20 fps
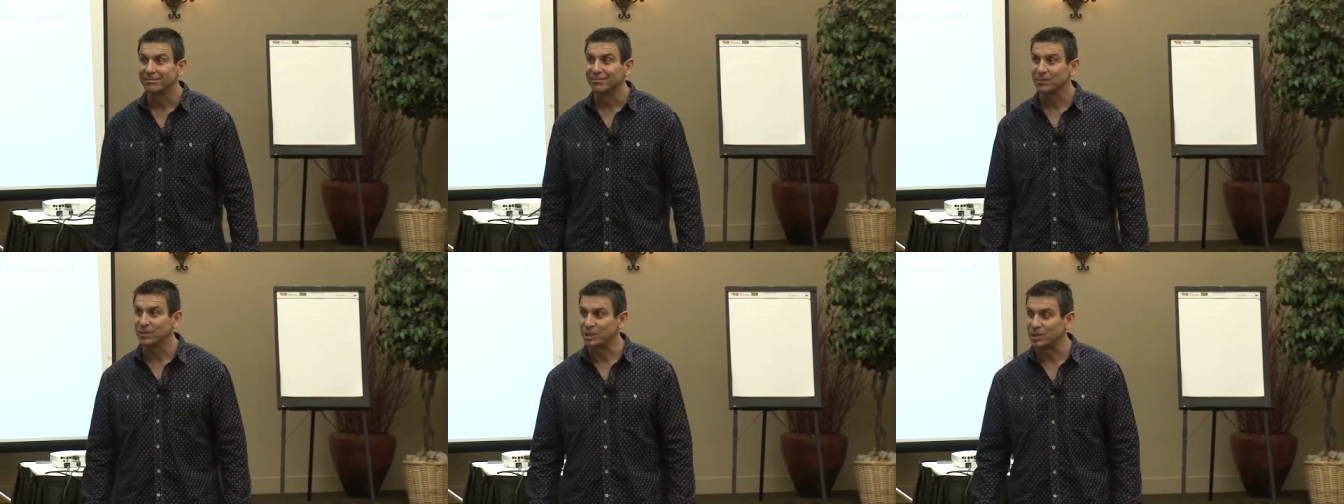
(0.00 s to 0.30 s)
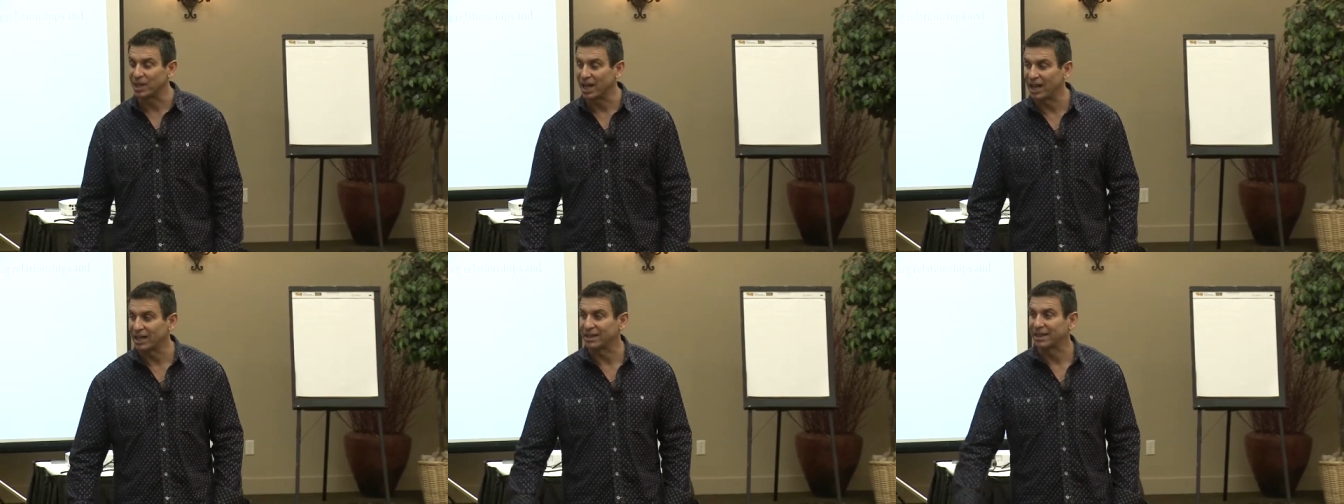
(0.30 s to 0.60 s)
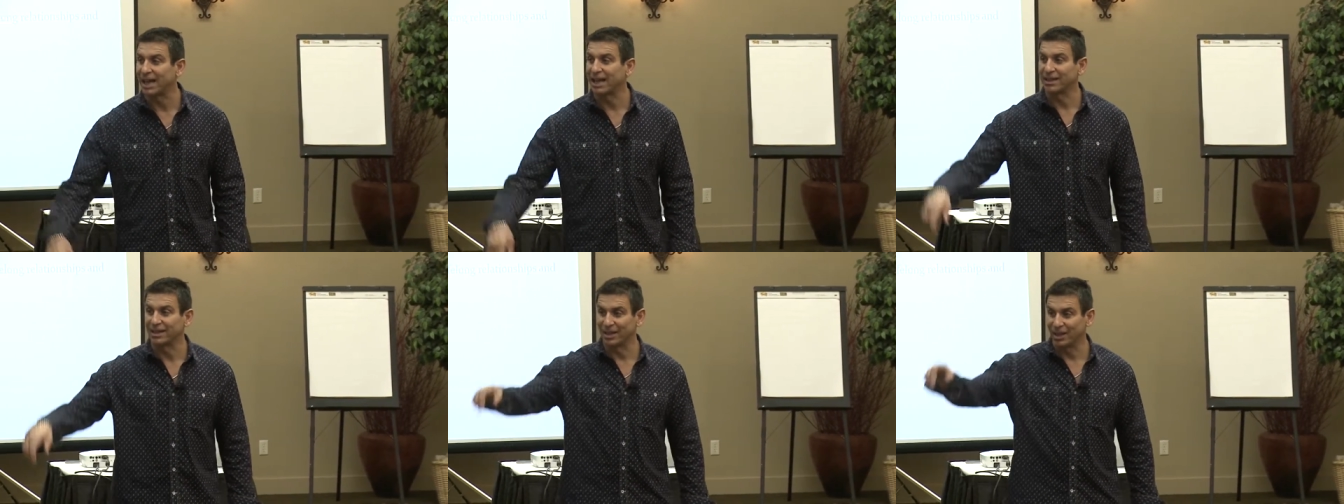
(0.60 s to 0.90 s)
Would you like
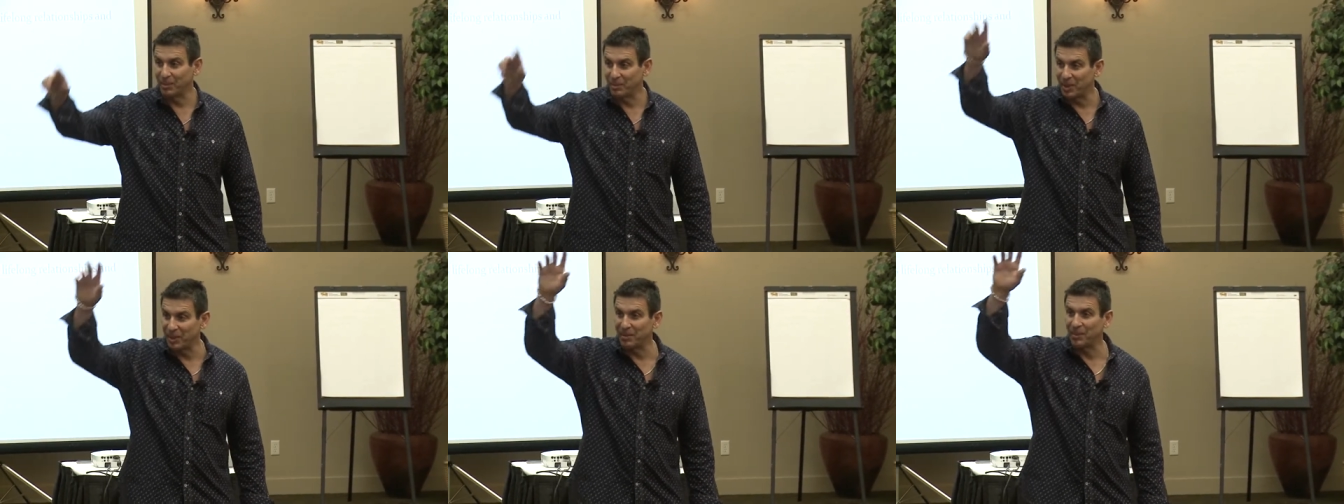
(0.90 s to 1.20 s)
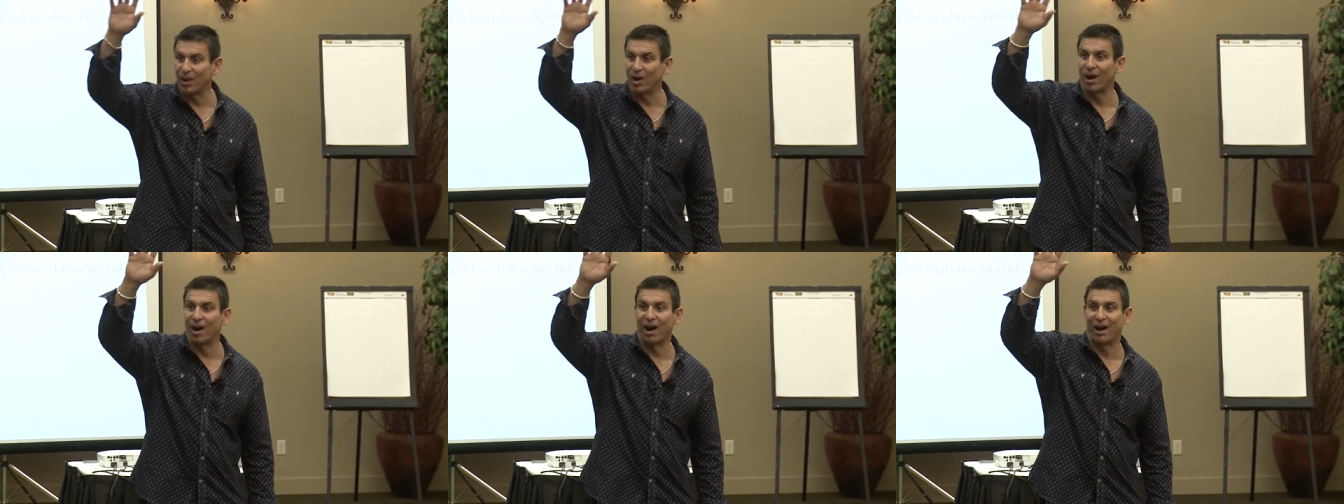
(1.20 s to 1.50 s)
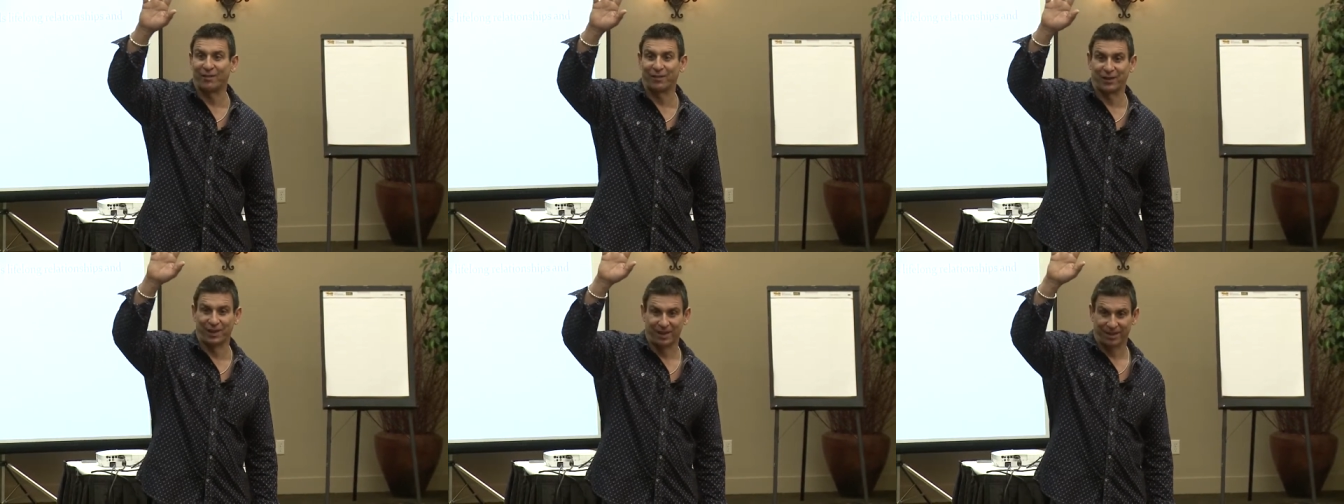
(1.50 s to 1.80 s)
that a little bit more
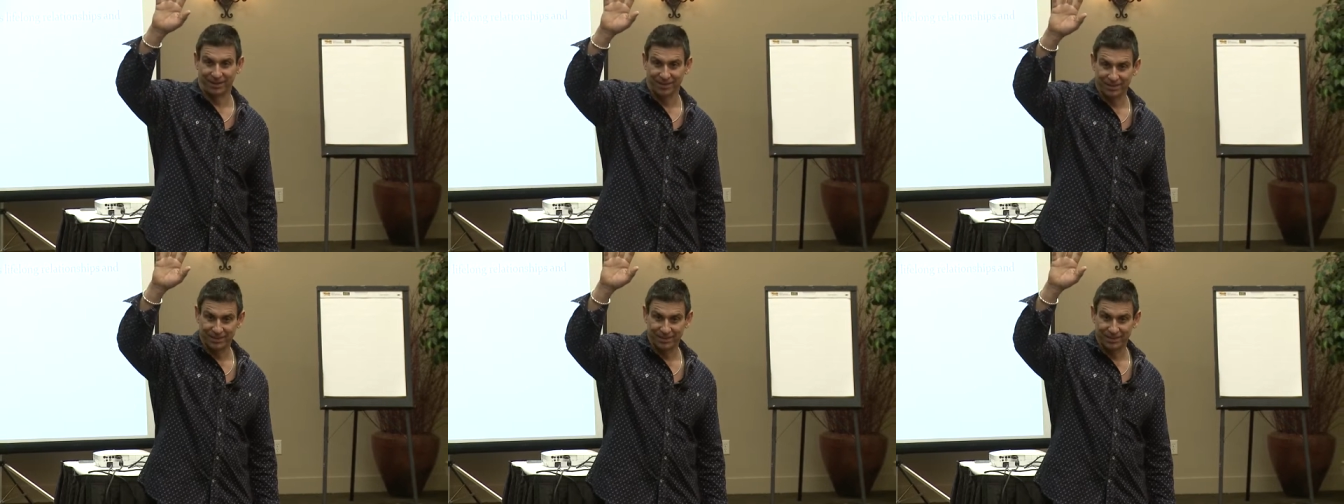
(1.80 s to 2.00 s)
often?